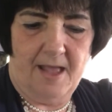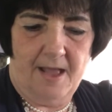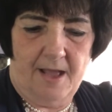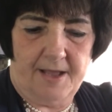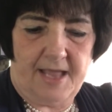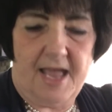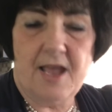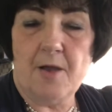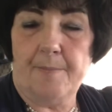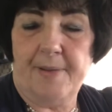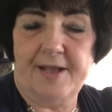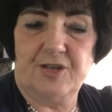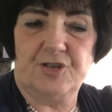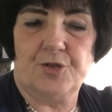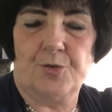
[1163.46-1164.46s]
Okay, on
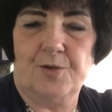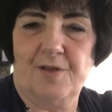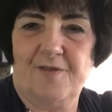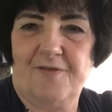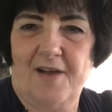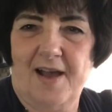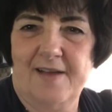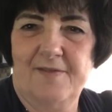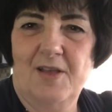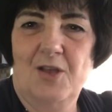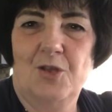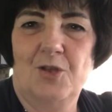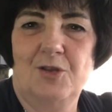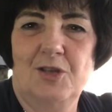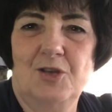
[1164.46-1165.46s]
page 35,
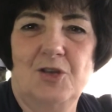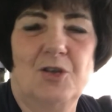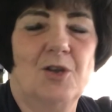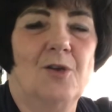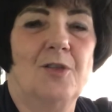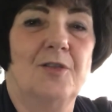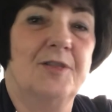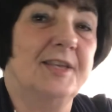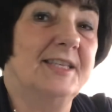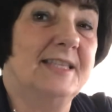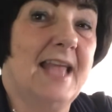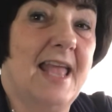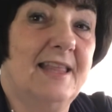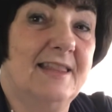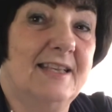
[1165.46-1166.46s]
you need to know that
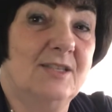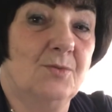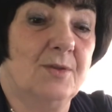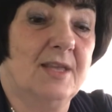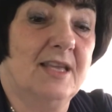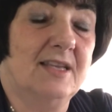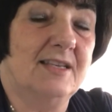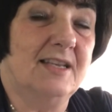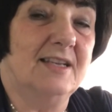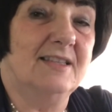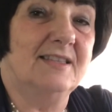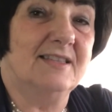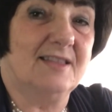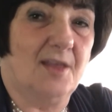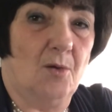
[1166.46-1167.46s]
these were the
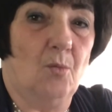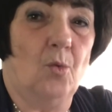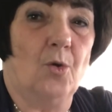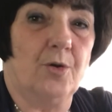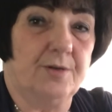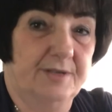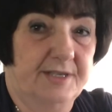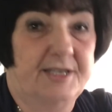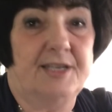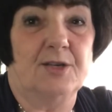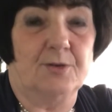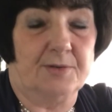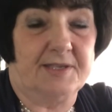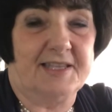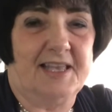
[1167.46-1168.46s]
Indians that wore deer
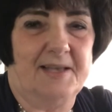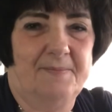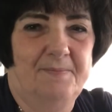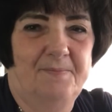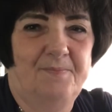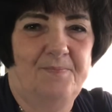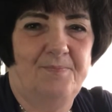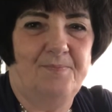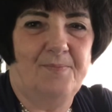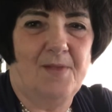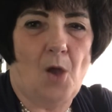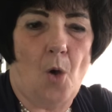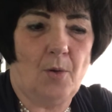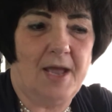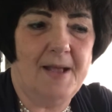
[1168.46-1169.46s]
skin.
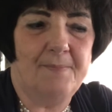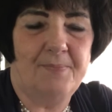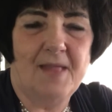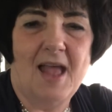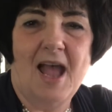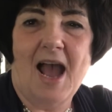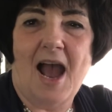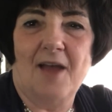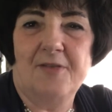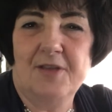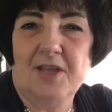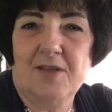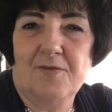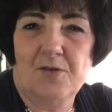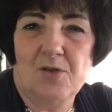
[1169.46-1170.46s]
Okay, I think
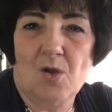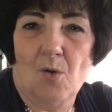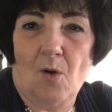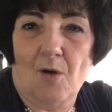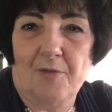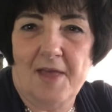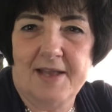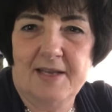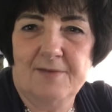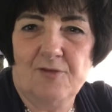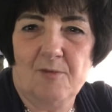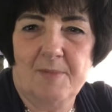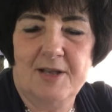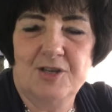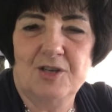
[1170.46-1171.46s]
if you know all that
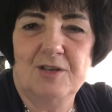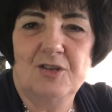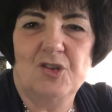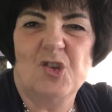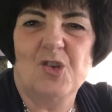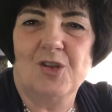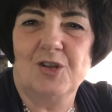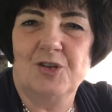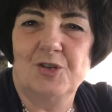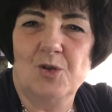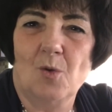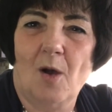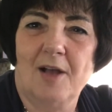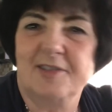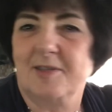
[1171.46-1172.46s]
information, you're going to do
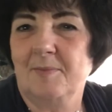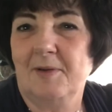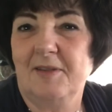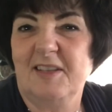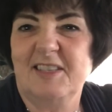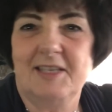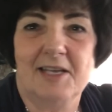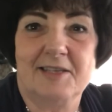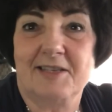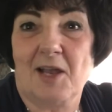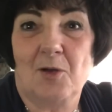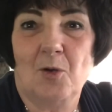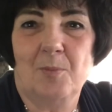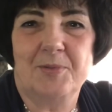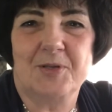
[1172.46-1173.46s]
awesome on the test. I
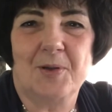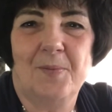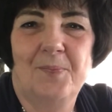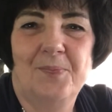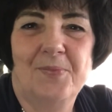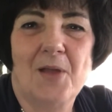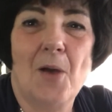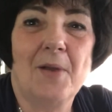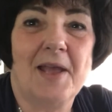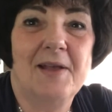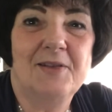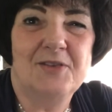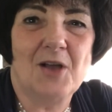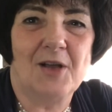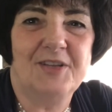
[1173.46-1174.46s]
hope so. Okay,
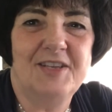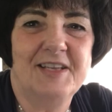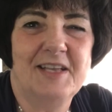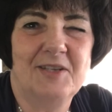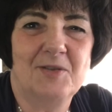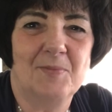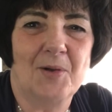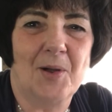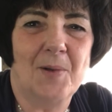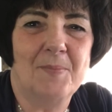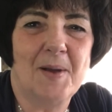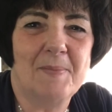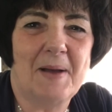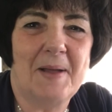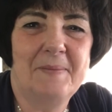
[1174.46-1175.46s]
talk to you again tomorrow.
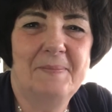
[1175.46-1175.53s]
Bye-bye.